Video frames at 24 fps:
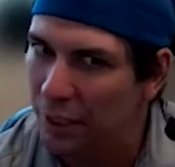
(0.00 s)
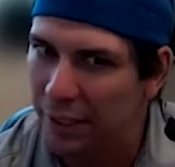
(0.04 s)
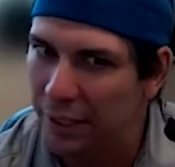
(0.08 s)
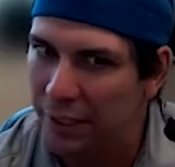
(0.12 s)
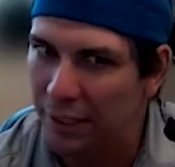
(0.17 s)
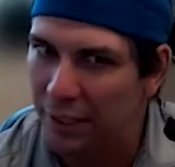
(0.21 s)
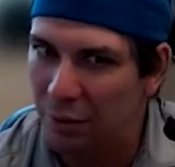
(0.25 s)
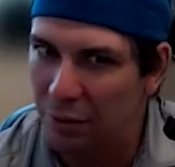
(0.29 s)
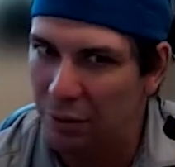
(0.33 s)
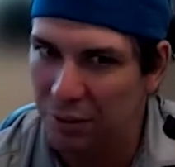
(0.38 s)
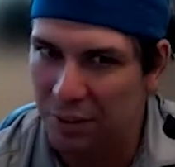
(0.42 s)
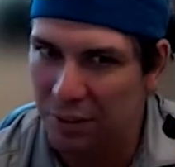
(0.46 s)
Like
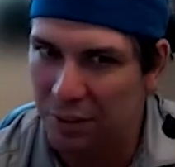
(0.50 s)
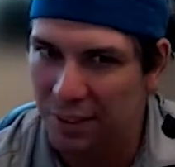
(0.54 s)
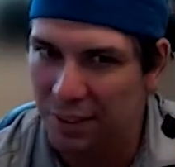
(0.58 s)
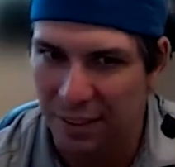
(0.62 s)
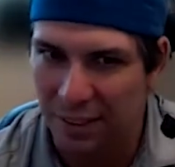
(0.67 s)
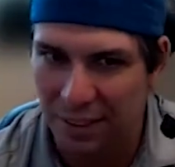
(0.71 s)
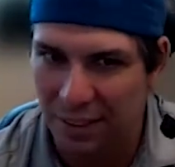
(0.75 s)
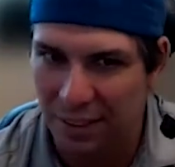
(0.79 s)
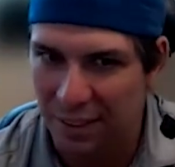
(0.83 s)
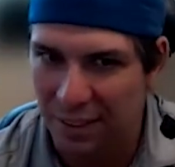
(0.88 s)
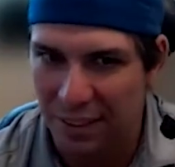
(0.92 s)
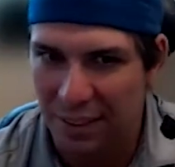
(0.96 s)
I wasn't,
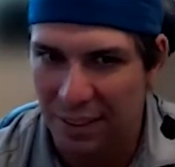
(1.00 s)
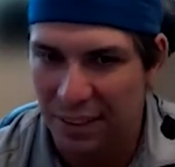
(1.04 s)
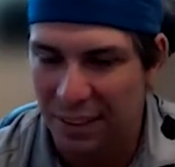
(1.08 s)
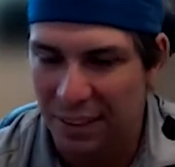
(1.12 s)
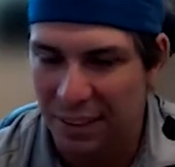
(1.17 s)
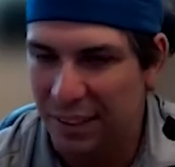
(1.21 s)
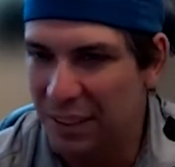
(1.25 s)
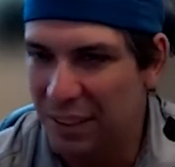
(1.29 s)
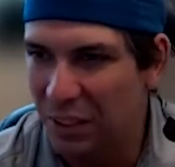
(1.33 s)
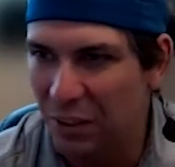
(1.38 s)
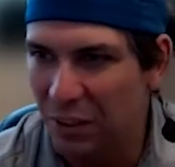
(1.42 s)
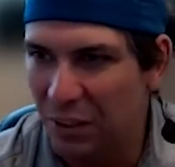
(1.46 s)

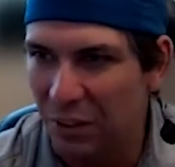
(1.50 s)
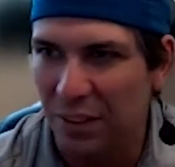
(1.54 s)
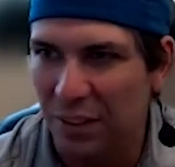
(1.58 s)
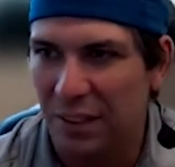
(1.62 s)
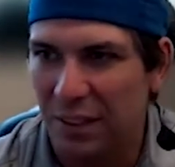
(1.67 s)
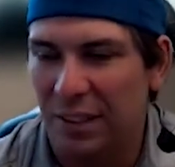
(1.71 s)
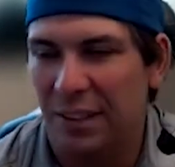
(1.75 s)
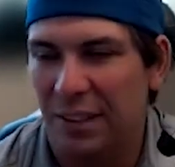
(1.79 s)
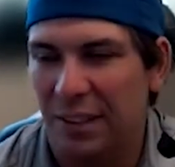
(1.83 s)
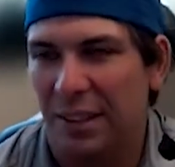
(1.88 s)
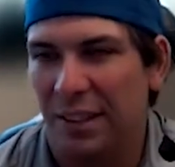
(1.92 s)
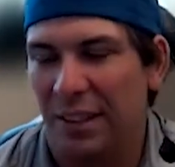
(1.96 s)
you know,
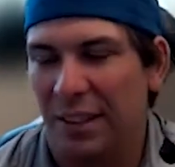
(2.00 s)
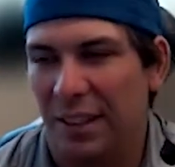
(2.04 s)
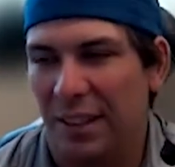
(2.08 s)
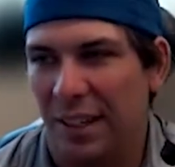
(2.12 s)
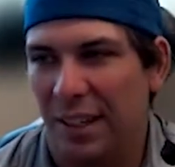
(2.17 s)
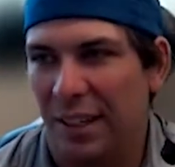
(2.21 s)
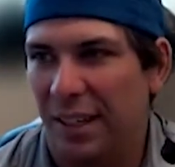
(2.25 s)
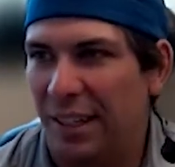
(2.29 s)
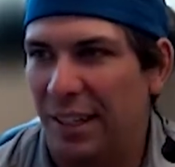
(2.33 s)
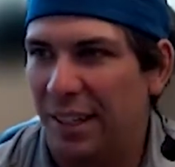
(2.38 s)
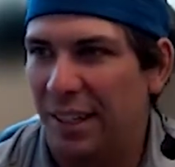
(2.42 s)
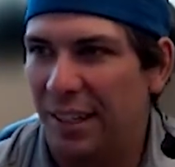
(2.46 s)

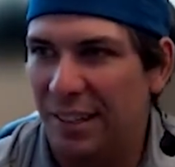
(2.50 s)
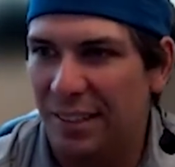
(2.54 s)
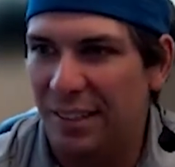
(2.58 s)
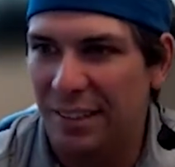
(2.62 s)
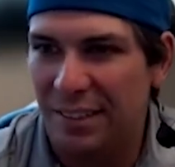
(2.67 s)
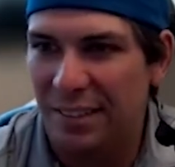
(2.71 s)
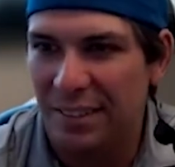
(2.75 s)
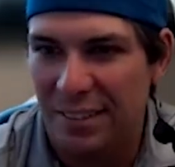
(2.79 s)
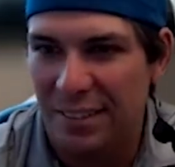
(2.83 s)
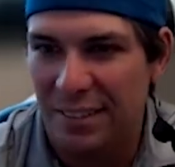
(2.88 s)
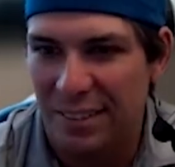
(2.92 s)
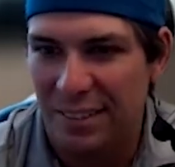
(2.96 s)

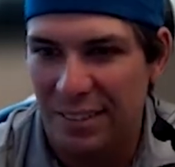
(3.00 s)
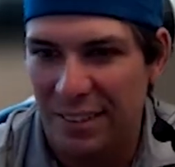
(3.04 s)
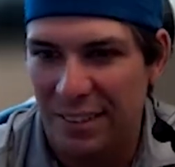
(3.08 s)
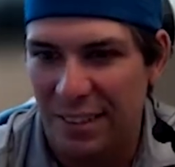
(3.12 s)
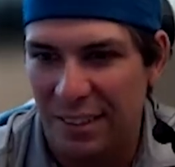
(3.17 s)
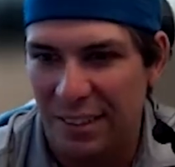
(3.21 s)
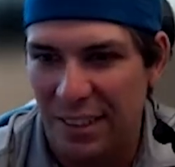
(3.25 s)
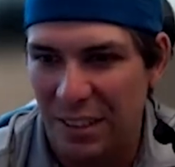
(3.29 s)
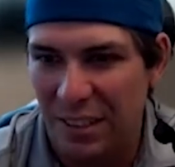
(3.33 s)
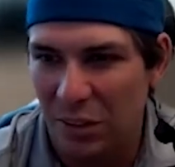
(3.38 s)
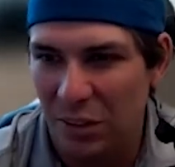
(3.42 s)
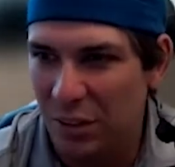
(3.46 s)
and
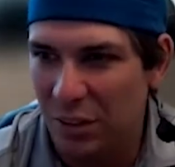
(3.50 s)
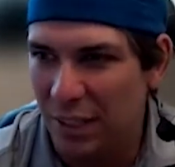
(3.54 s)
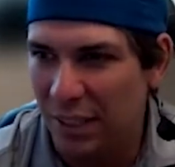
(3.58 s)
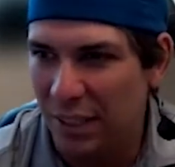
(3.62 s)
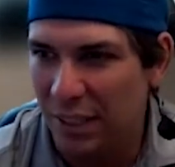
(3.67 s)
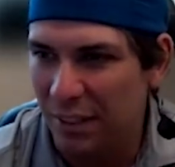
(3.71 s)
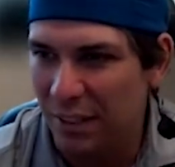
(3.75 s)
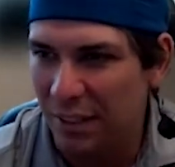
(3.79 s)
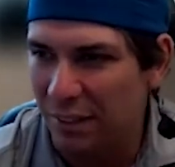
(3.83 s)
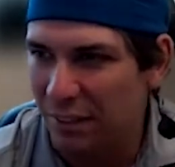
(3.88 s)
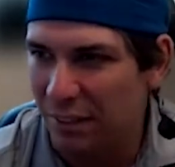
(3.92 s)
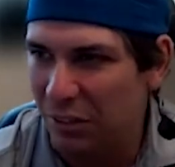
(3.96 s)
and then you
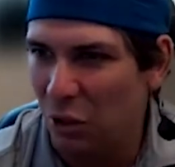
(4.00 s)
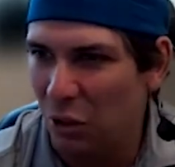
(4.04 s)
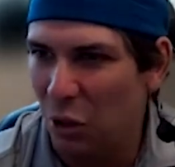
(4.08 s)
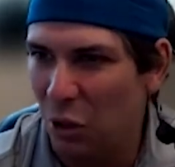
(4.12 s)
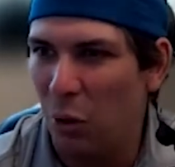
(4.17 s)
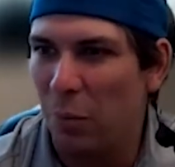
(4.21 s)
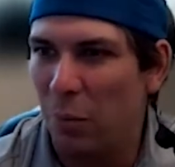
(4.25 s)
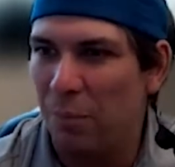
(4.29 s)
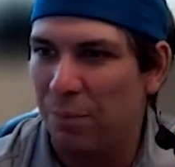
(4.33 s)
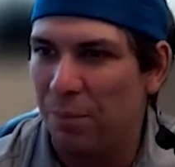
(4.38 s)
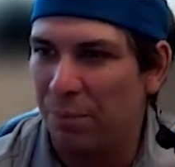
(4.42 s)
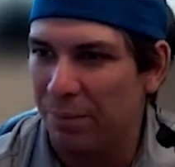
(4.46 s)
get
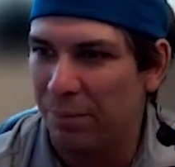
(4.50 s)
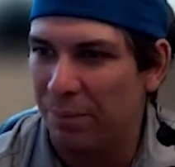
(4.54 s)
so